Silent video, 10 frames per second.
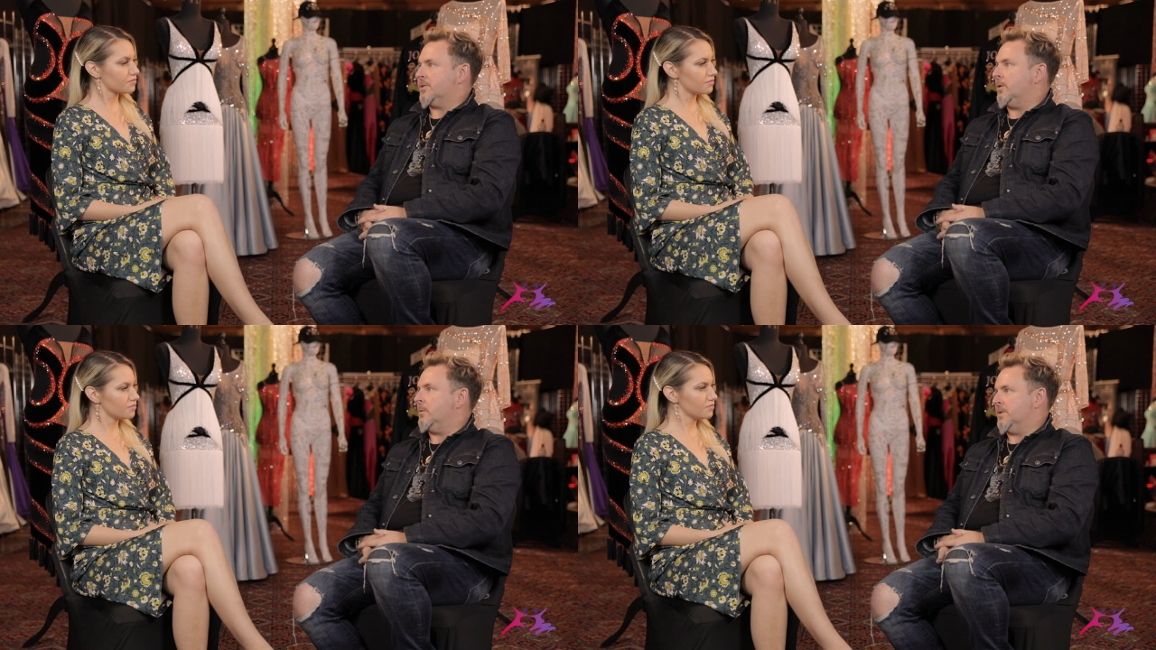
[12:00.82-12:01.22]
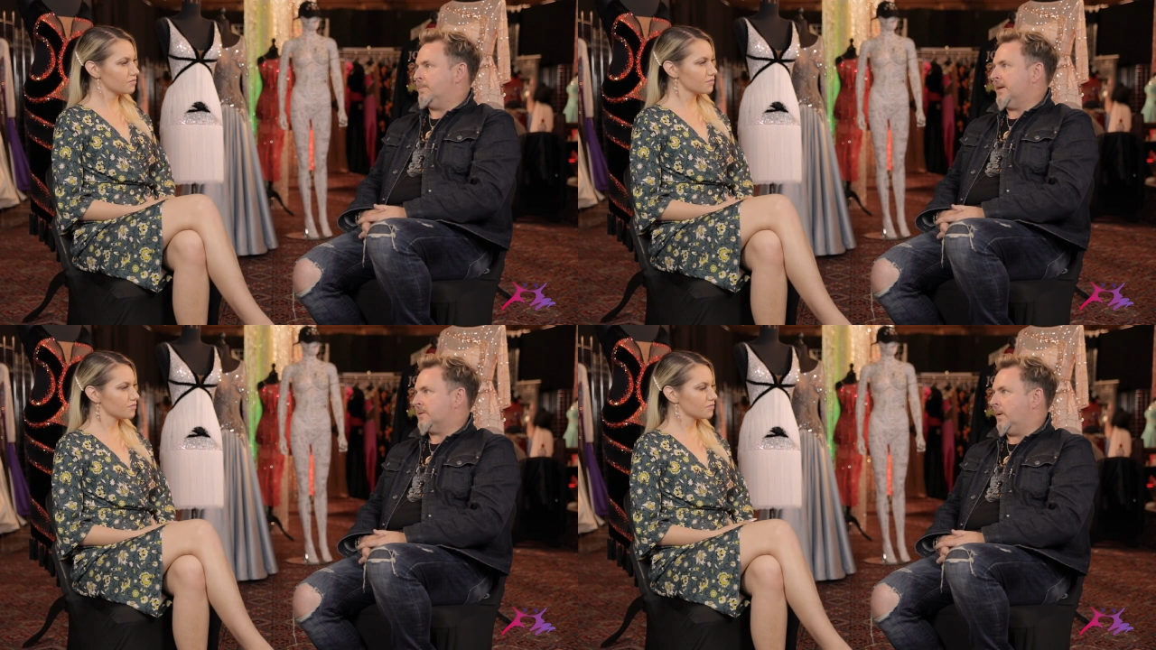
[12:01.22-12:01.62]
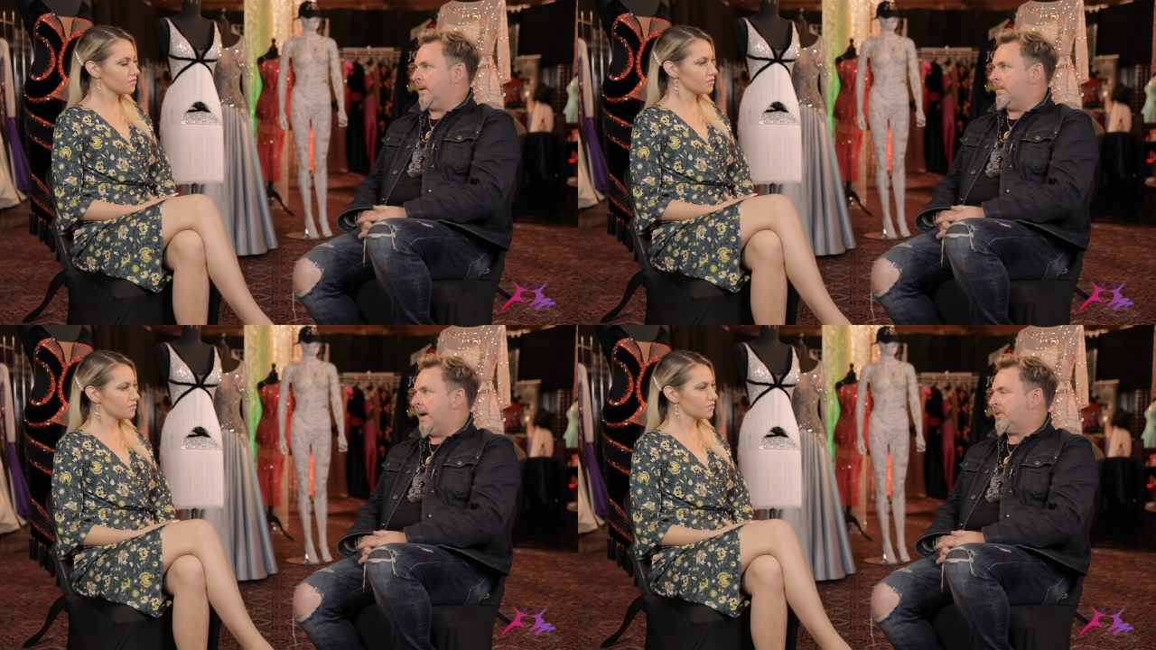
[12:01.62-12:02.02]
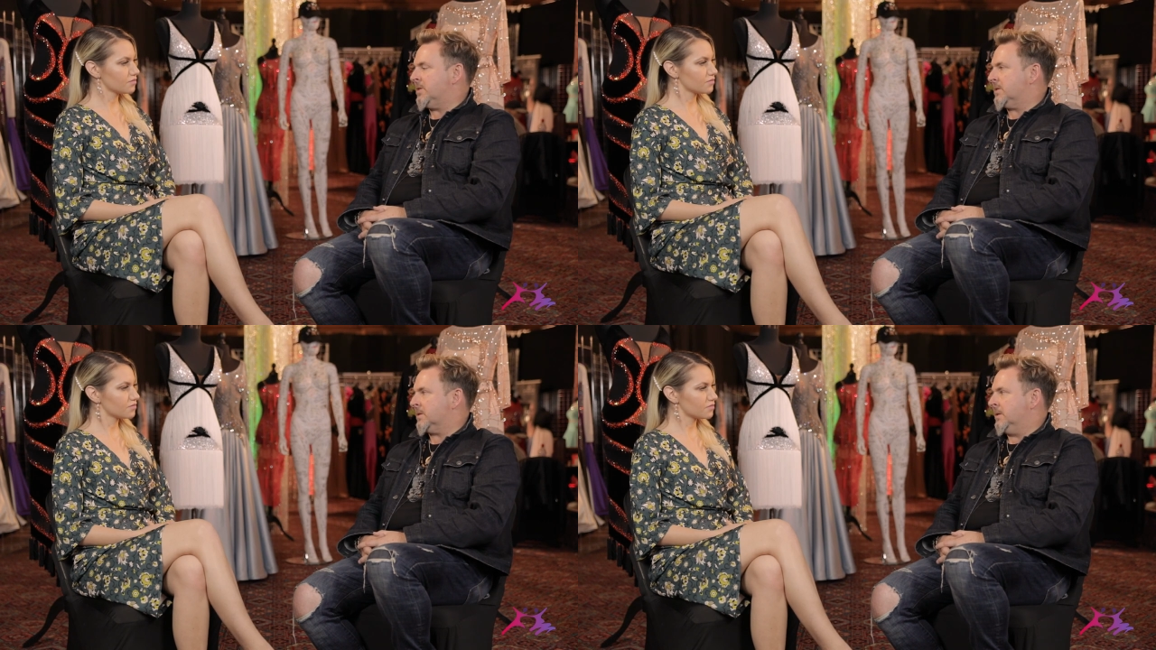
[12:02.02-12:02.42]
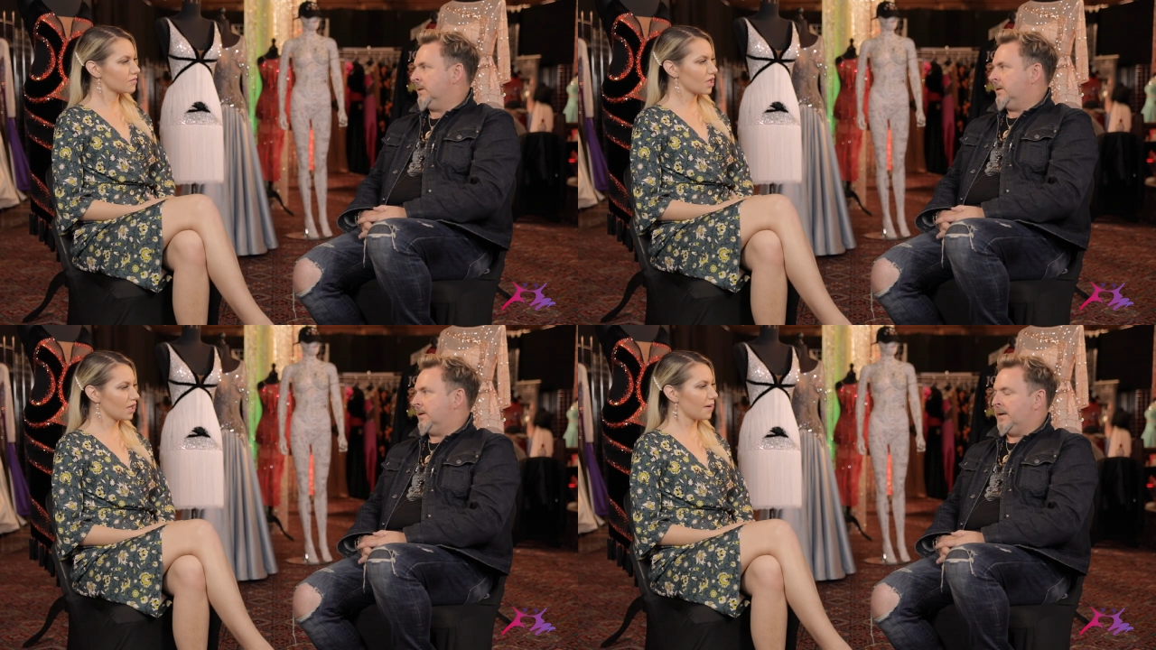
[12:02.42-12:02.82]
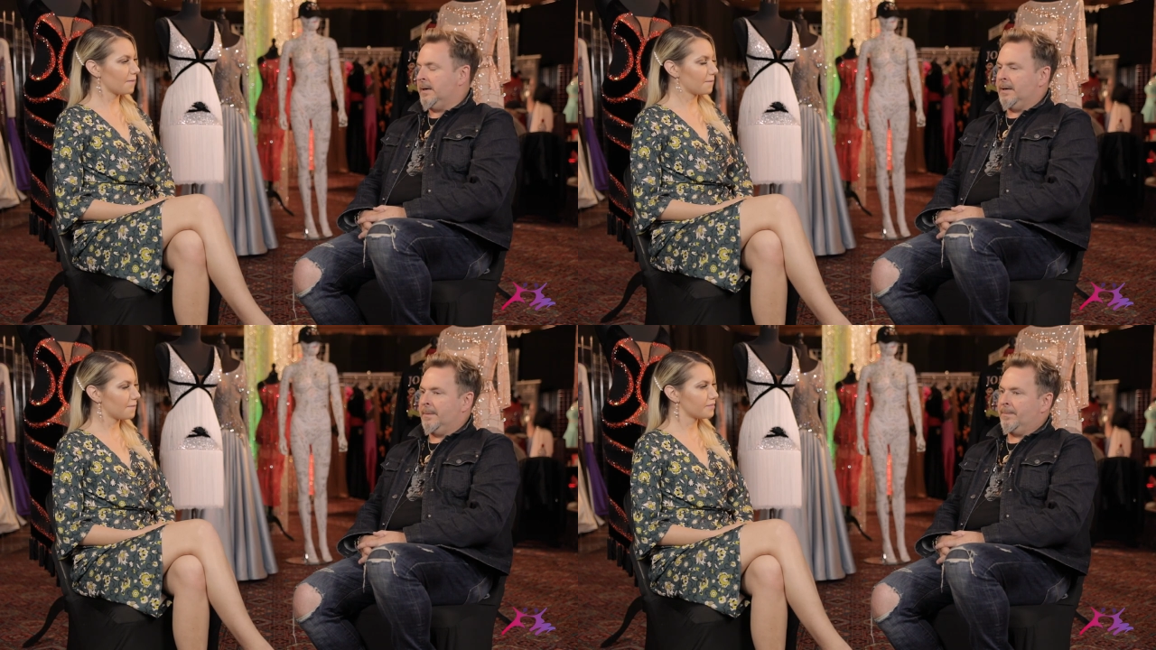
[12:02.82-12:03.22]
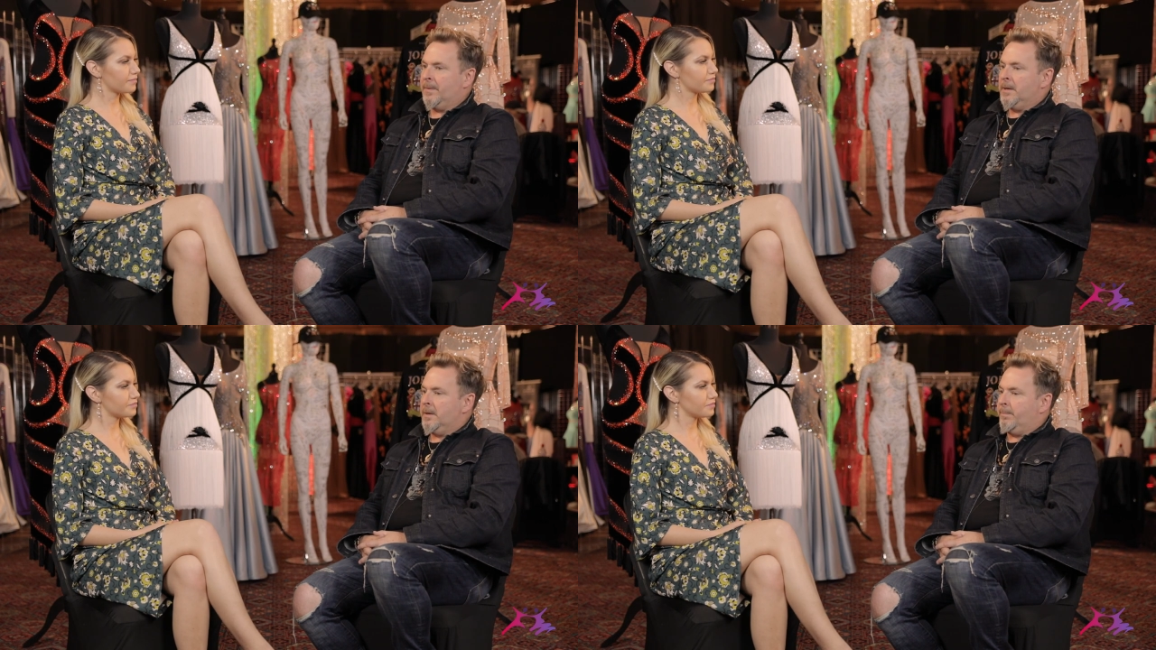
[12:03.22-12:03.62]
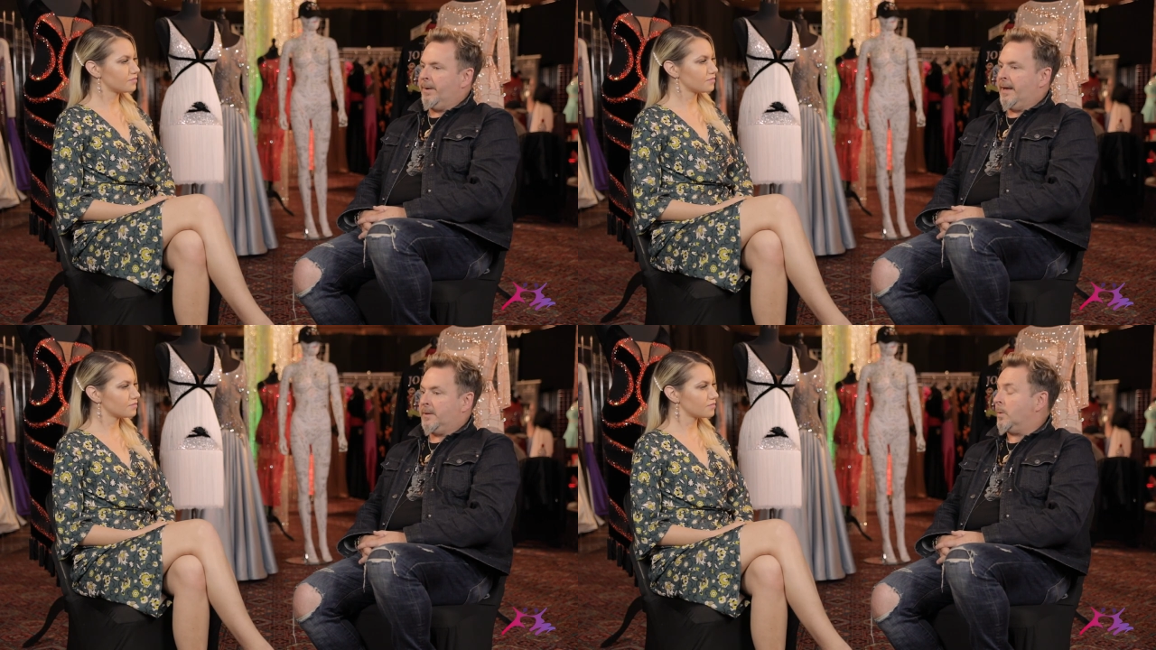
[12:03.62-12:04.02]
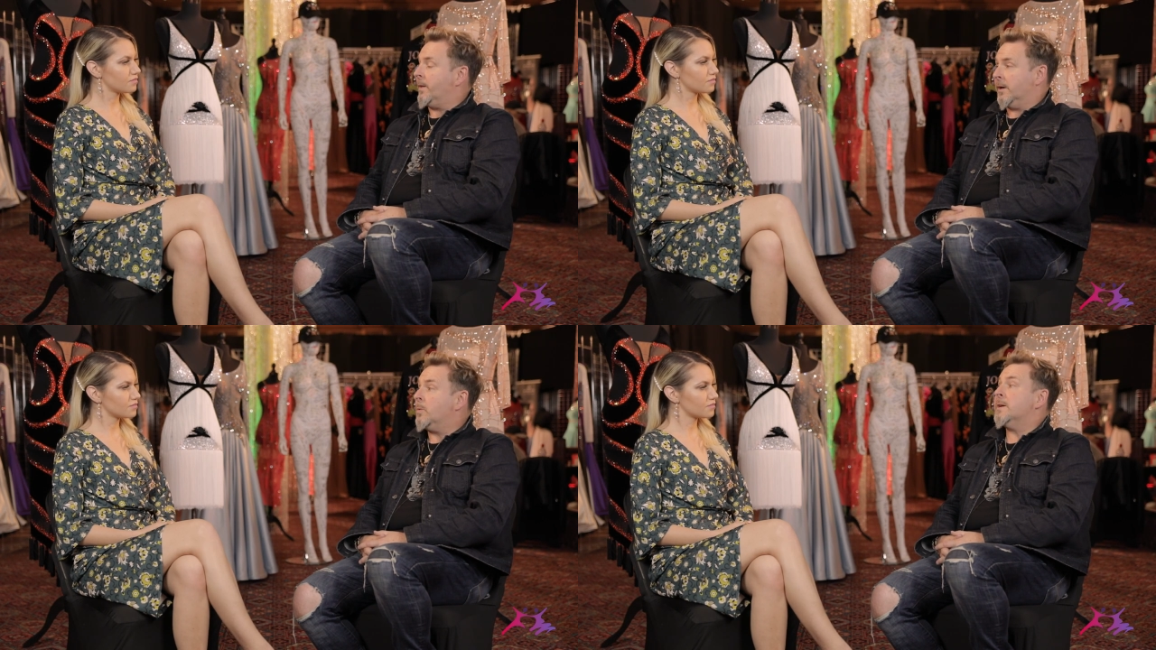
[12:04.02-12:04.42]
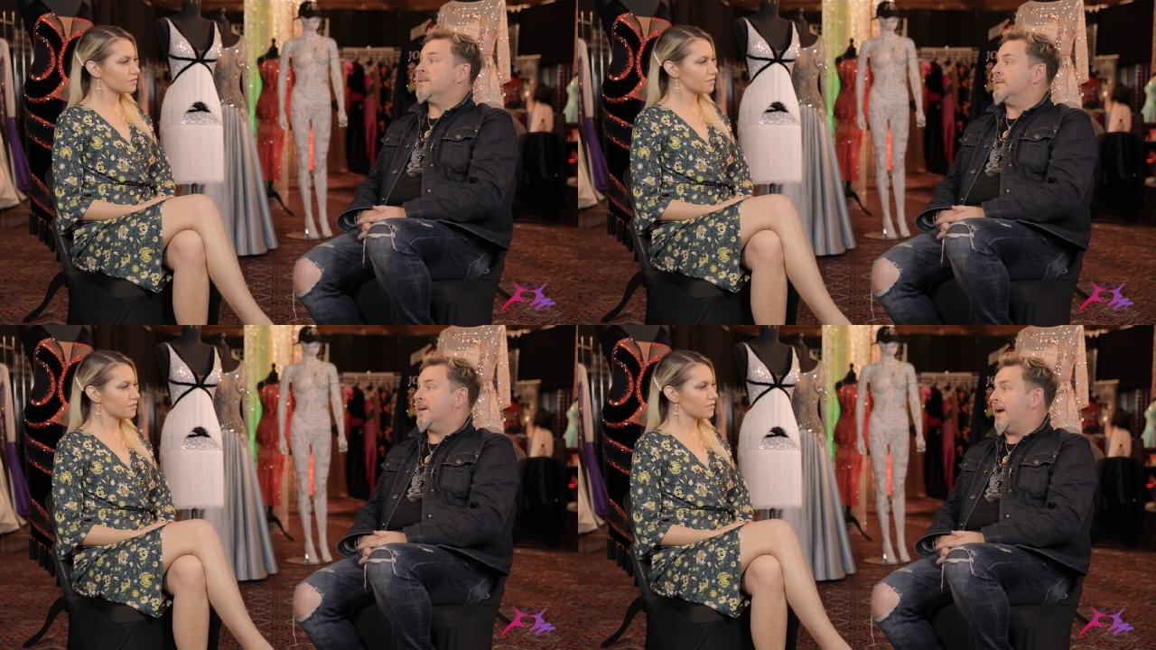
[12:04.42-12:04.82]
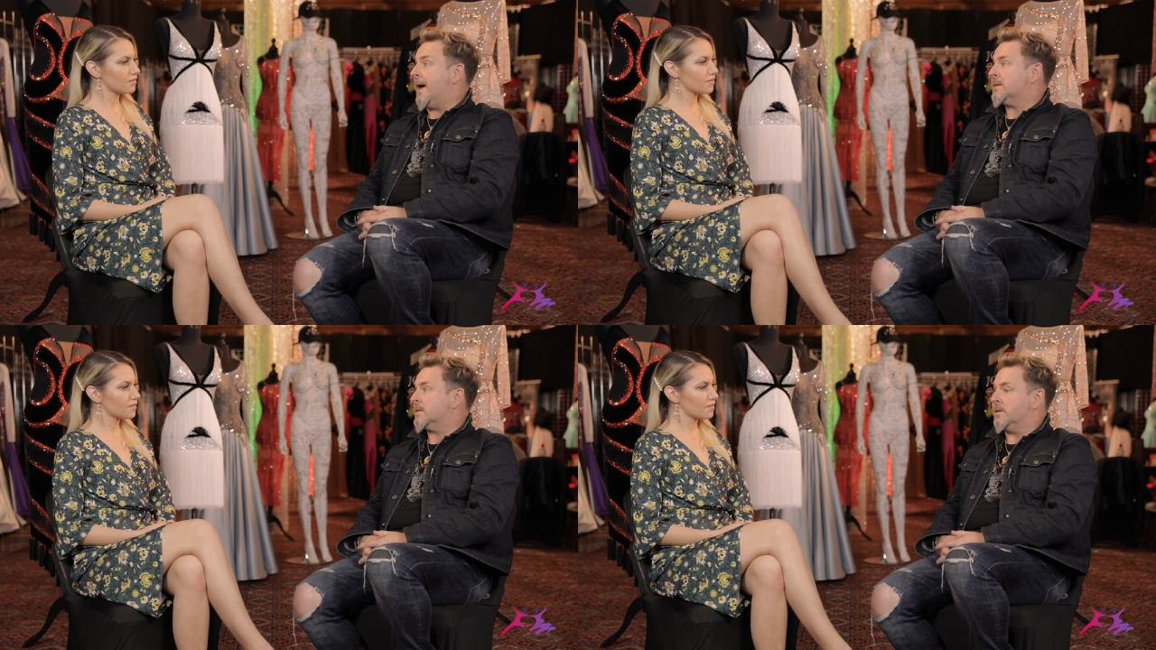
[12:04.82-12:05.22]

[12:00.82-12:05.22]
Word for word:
Speaker 1: it's always best when it matches. Um, but it's one of the questions I ask.